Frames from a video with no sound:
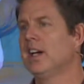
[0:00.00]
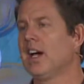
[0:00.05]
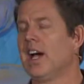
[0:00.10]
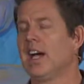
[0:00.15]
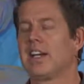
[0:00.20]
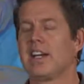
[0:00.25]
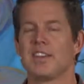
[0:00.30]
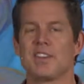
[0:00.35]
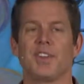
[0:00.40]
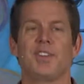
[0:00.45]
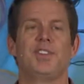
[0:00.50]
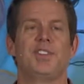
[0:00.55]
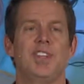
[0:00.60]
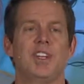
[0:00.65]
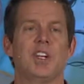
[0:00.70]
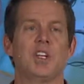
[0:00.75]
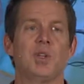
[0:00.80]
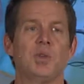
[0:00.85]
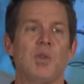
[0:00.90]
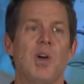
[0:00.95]
I got to sit
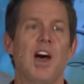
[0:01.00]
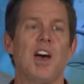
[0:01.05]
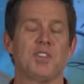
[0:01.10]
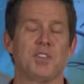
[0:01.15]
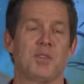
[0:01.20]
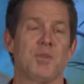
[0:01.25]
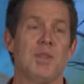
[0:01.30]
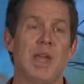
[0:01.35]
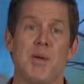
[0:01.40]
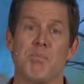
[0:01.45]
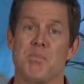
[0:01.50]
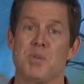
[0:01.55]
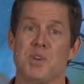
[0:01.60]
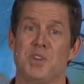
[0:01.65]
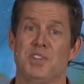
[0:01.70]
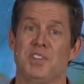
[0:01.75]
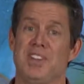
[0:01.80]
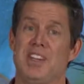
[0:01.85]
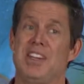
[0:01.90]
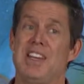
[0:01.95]
across from that
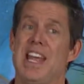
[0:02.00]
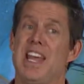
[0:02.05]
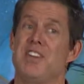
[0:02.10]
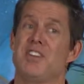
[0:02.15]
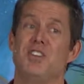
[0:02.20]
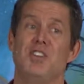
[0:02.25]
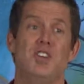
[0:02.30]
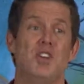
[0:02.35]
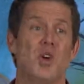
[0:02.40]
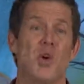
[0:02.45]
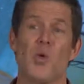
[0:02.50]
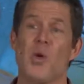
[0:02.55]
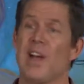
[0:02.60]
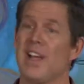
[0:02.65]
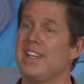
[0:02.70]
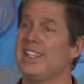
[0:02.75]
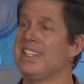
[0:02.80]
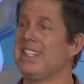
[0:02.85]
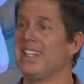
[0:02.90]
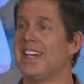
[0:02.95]
person and had no
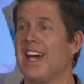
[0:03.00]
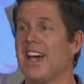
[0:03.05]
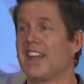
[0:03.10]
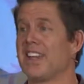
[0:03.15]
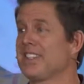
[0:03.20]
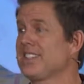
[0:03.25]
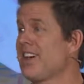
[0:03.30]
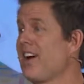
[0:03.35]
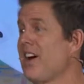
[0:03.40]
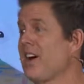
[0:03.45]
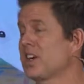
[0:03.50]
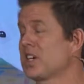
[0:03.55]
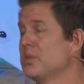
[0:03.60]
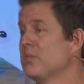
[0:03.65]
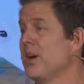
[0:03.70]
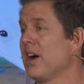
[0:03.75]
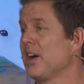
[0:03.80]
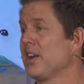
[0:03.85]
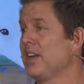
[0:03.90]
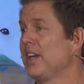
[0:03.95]
idea how to talk
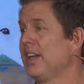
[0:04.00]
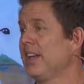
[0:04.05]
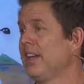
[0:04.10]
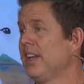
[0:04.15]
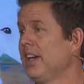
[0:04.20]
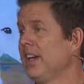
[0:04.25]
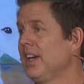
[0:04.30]
about it,